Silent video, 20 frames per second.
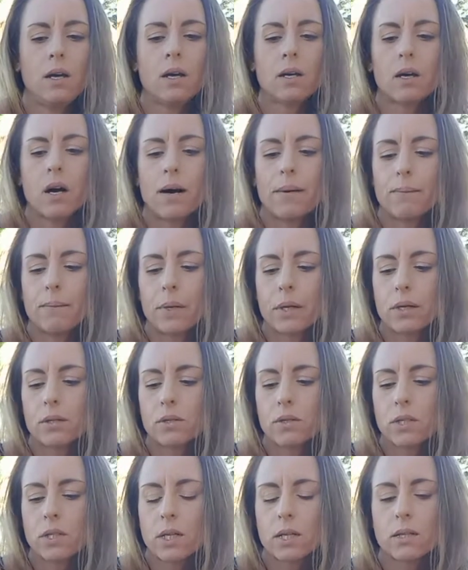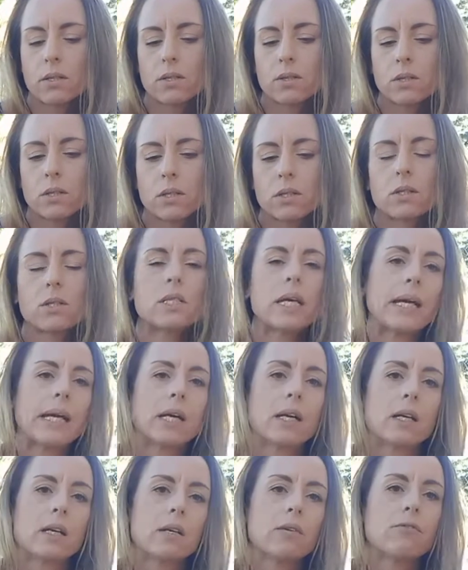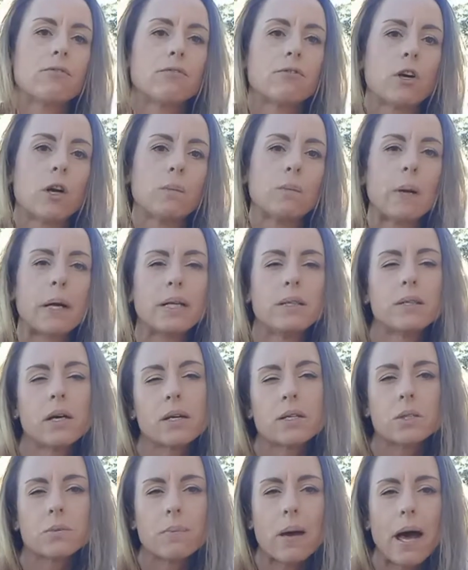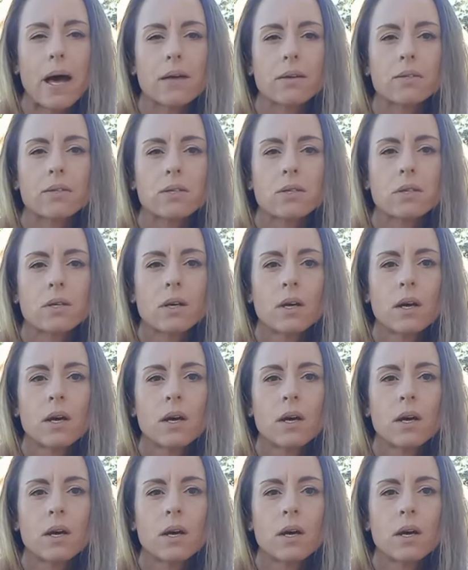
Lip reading: compost is sand from my dust baths,